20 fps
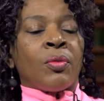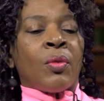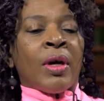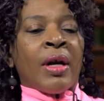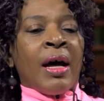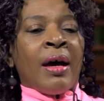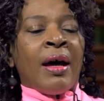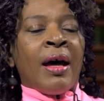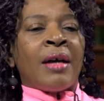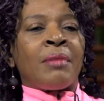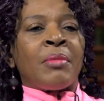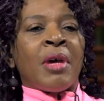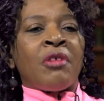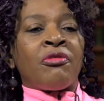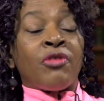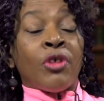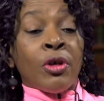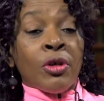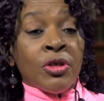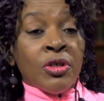When I had my
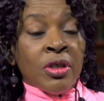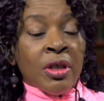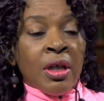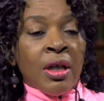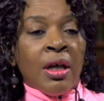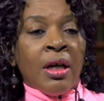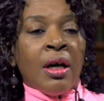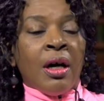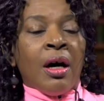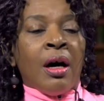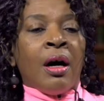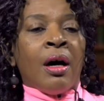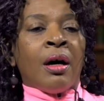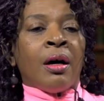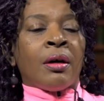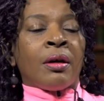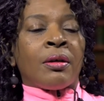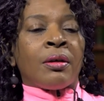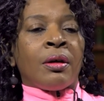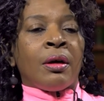first
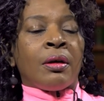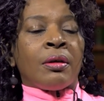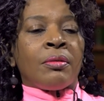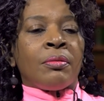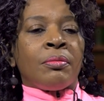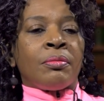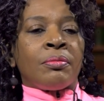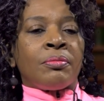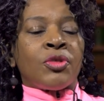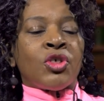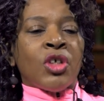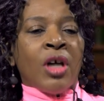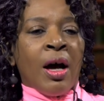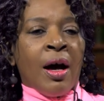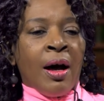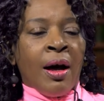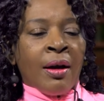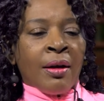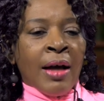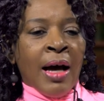uh,
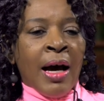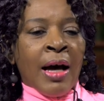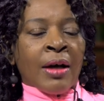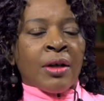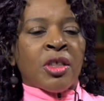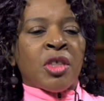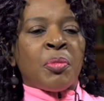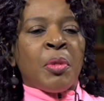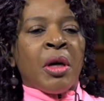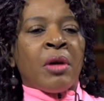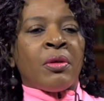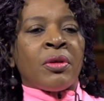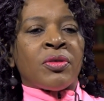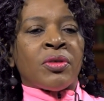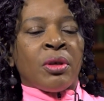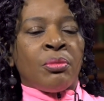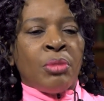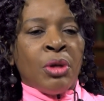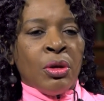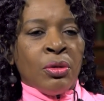child, I
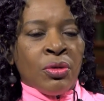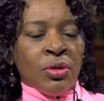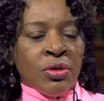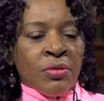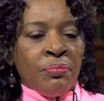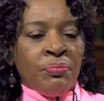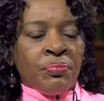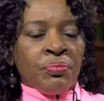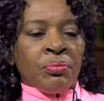experienced abuse